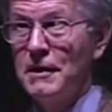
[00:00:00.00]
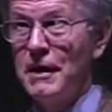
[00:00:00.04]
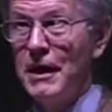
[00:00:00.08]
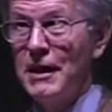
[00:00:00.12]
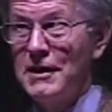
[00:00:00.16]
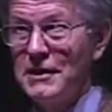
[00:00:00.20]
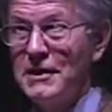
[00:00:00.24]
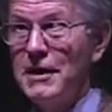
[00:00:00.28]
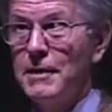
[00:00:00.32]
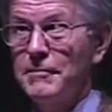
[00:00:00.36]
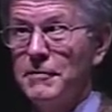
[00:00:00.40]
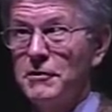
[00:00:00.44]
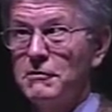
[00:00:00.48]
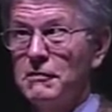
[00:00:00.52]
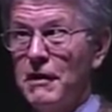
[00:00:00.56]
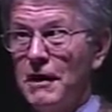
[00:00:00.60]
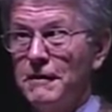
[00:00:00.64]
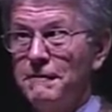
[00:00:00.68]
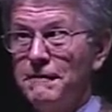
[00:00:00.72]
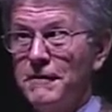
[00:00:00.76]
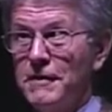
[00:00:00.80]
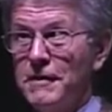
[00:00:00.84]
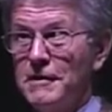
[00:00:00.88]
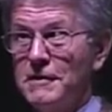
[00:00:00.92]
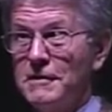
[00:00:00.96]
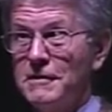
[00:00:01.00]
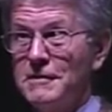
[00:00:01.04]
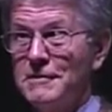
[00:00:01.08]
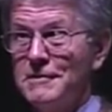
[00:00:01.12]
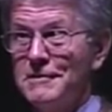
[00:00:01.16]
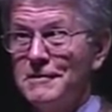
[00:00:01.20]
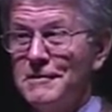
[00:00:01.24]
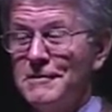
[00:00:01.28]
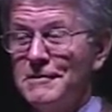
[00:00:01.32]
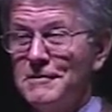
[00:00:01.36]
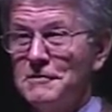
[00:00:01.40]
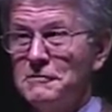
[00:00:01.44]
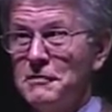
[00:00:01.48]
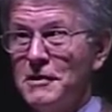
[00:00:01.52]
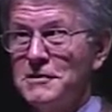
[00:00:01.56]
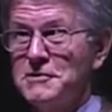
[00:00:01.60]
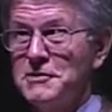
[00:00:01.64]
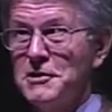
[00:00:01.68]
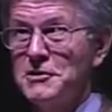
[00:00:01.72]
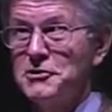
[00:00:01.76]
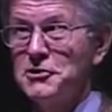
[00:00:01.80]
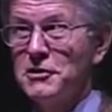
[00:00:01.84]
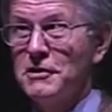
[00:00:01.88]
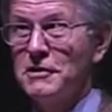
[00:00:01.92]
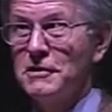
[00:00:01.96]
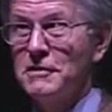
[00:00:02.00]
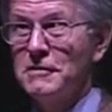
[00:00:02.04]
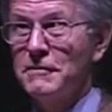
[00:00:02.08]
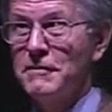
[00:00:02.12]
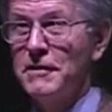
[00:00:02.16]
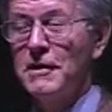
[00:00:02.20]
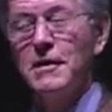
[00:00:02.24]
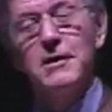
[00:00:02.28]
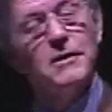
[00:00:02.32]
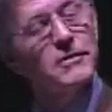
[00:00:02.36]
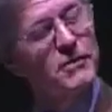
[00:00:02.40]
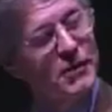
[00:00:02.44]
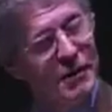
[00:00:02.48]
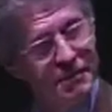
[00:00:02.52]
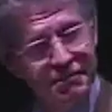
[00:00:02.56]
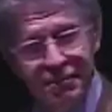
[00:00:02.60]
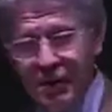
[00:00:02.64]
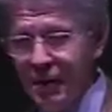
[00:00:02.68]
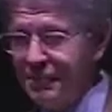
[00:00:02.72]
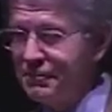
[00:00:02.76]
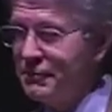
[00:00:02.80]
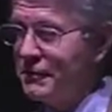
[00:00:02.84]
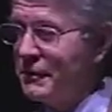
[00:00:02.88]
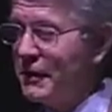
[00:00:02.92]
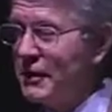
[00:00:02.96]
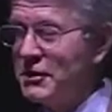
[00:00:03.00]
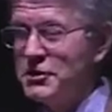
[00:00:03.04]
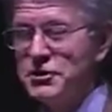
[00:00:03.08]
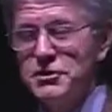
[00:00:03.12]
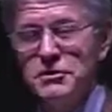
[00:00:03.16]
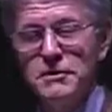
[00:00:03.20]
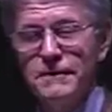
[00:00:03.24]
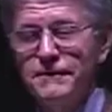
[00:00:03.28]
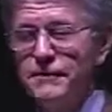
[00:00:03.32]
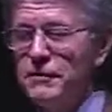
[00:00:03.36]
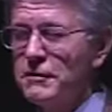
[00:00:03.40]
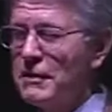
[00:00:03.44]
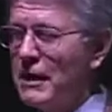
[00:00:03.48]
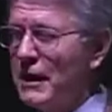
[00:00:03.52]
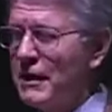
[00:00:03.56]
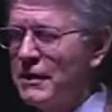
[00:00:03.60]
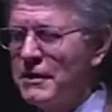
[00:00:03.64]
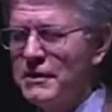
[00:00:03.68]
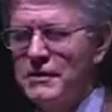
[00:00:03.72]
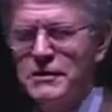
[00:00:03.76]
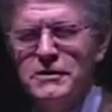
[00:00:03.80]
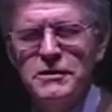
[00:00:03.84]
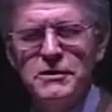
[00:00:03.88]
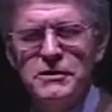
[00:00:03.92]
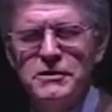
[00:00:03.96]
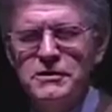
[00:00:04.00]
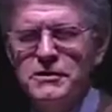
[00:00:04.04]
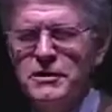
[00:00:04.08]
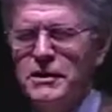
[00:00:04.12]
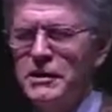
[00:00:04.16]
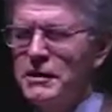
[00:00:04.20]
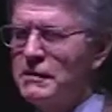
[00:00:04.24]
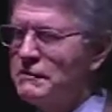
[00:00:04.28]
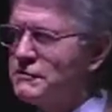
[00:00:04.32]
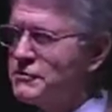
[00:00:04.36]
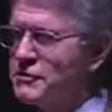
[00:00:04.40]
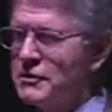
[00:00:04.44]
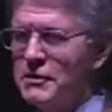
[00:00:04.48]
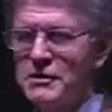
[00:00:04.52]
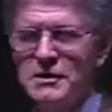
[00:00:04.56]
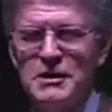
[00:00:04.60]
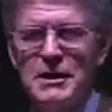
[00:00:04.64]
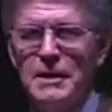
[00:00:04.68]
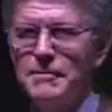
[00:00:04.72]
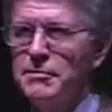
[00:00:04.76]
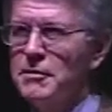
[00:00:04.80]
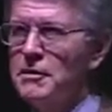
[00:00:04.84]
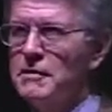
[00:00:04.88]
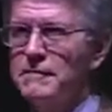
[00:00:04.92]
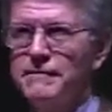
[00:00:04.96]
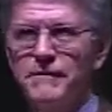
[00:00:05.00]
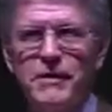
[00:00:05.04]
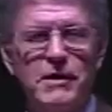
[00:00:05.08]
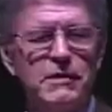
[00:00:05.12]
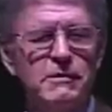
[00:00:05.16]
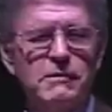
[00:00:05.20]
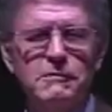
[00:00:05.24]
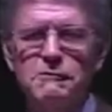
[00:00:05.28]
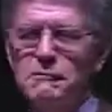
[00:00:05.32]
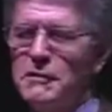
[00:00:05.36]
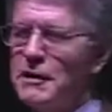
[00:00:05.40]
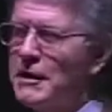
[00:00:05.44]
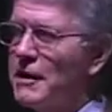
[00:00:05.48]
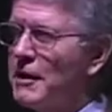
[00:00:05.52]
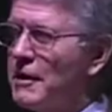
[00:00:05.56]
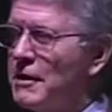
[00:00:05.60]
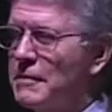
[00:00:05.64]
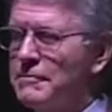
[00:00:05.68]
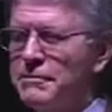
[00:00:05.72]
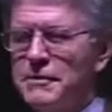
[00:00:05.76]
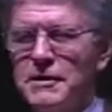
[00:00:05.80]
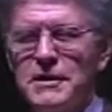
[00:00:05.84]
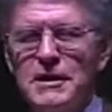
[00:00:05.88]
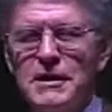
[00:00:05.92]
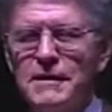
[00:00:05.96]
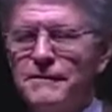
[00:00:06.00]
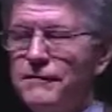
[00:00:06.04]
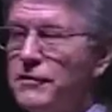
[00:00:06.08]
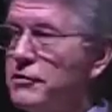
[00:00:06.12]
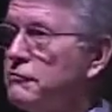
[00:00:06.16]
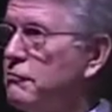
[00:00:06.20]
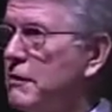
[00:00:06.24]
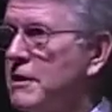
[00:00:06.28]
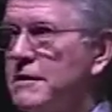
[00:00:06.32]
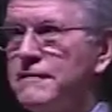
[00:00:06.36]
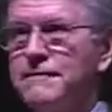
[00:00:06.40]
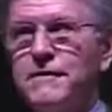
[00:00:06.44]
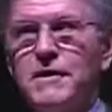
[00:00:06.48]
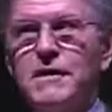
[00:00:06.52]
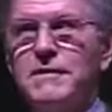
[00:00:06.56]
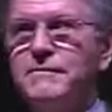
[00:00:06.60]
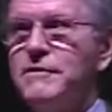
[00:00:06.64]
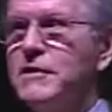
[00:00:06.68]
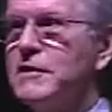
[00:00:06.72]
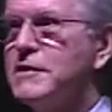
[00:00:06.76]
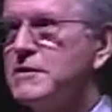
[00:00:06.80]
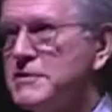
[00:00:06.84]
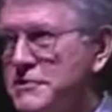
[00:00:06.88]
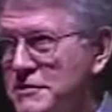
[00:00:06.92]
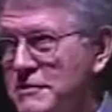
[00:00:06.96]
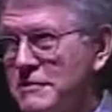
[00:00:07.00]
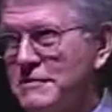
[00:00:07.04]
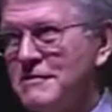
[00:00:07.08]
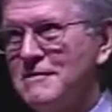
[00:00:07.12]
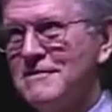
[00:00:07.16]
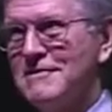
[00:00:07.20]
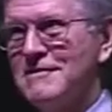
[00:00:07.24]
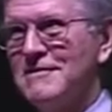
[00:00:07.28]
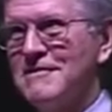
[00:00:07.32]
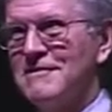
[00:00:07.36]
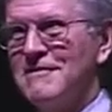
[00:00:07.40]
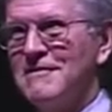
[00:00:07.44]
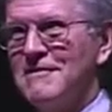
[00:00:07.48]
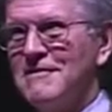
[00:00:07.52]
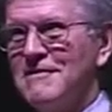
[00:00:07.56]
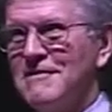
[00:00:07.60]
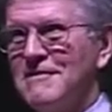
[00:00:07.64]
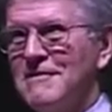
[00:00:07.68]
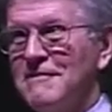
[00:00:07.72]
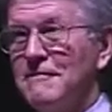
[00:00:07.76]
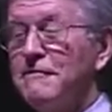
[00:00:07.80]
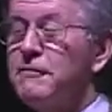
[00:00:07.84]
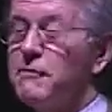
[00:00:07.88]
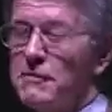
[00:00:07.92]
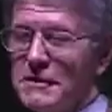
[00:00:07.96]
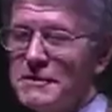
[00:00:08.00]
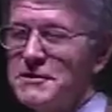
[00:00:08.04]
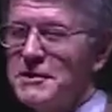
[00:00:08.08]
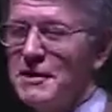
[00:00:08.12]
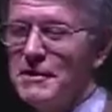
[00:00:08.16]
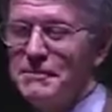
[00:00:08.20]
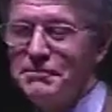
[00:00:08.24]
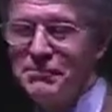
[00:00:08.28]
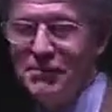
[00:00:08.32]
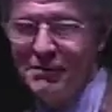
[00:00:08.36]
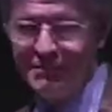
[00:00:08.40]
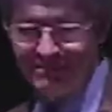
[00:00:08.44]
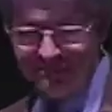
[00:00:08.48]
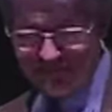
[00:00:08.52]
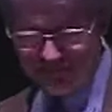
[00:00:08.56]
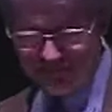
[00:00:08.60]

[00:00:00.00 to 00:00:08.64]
a demographic transition. The population of Uganda continues to double very reliably every 25 years, for example.